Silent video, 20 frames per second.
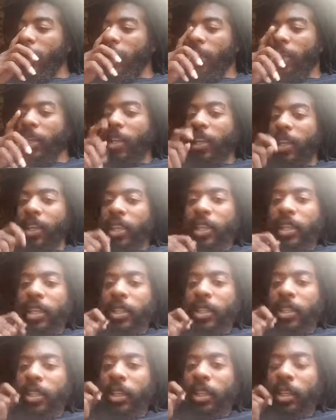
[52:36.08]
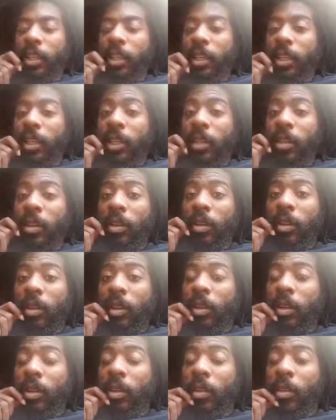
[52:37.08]
anything
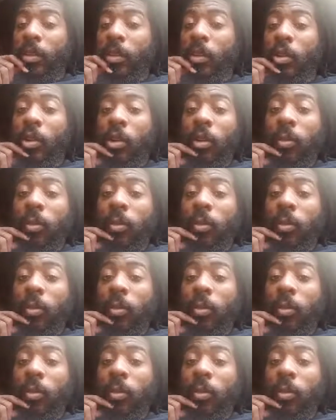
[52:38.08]
or